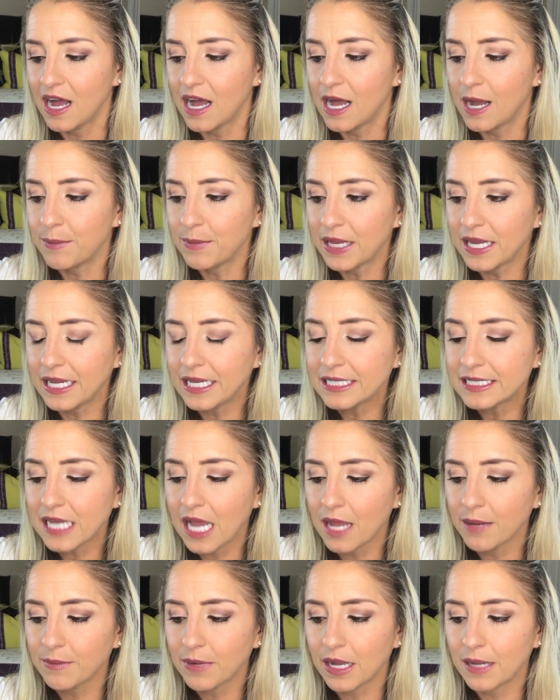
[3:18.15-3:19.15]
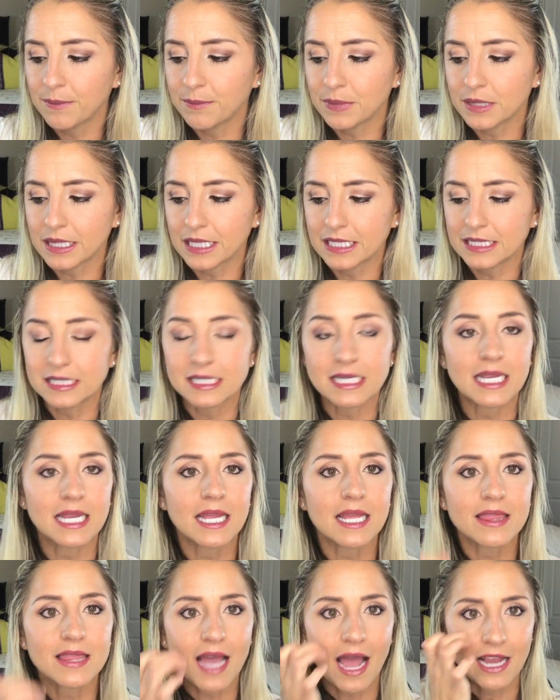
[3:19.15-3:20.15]
Anytime I'm
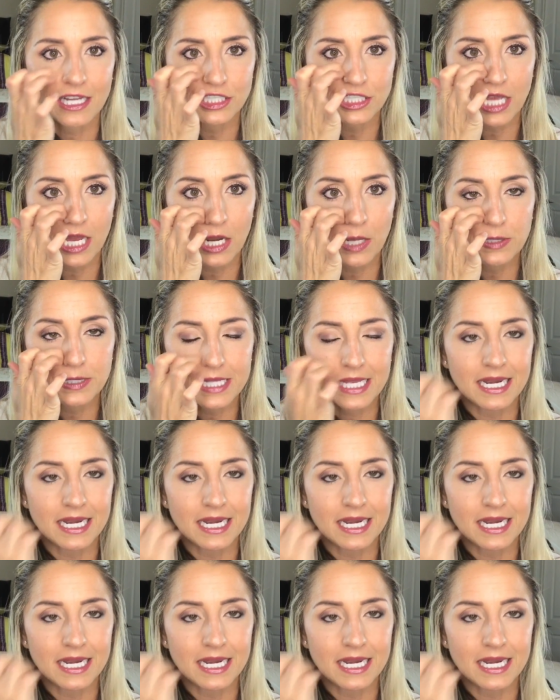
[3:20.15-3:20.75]
blending the eyeshadows